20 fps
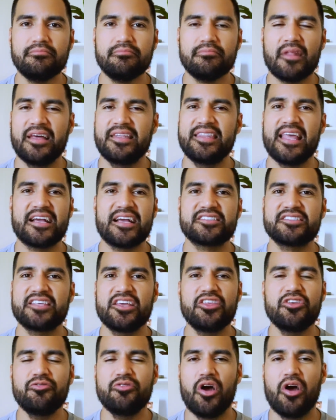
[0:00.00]
Next thing
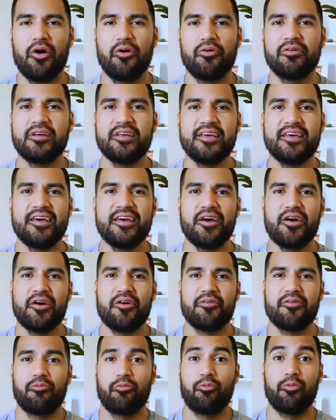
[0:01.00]
you know,
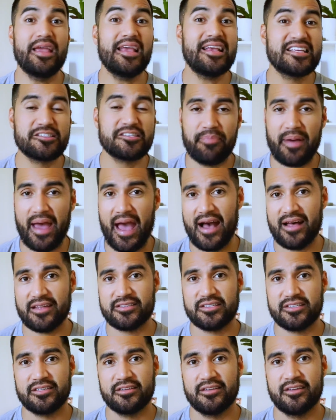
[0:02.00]
weeks
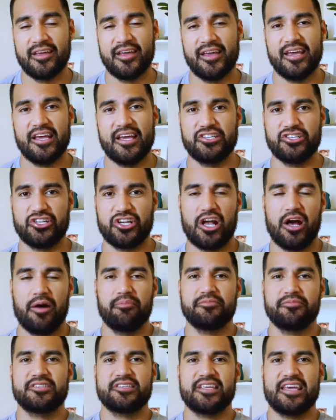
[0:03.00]
pass. She
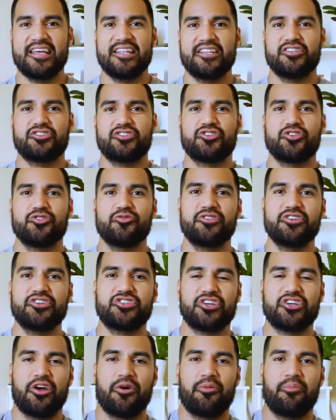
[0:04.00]
comes into the
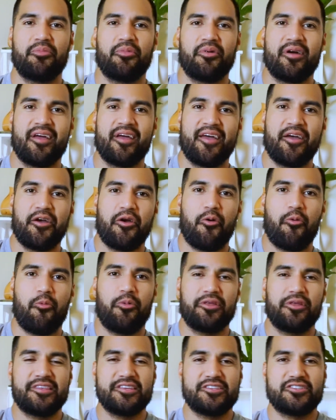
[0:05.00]
gym
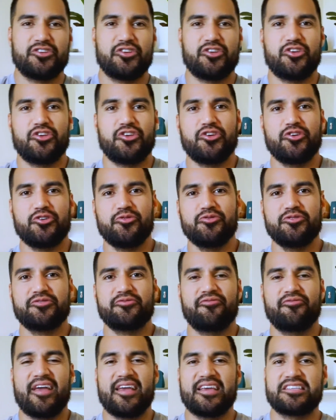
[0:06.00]
with this huge
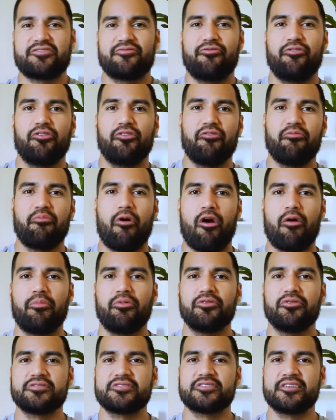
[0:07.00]
vase full of
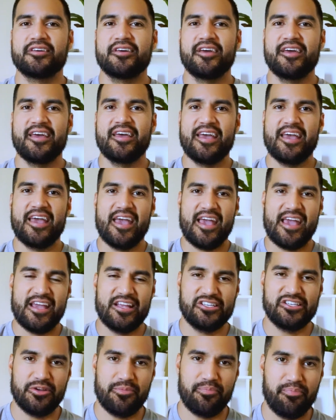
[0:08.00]
marbles. and
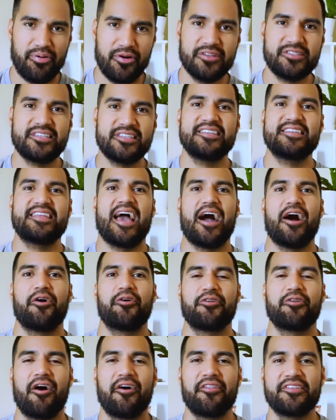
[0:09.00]
she puts it
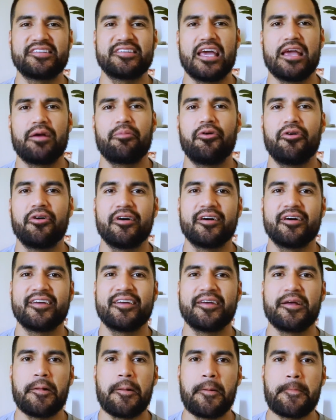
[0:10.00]
down on the table.
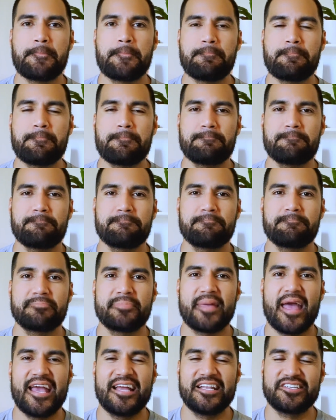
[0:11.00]

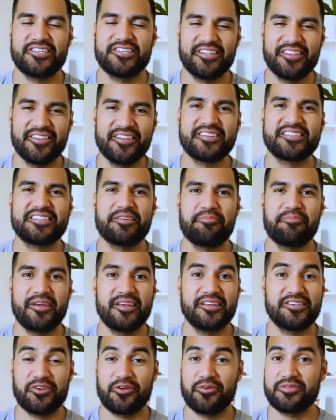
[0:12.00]
And she looks at me
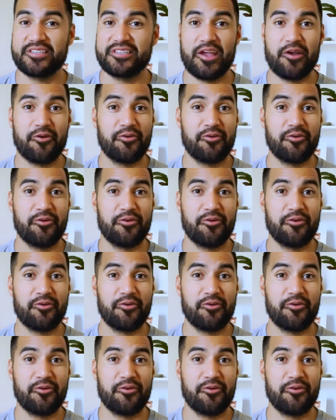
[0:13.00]
and she goes, here it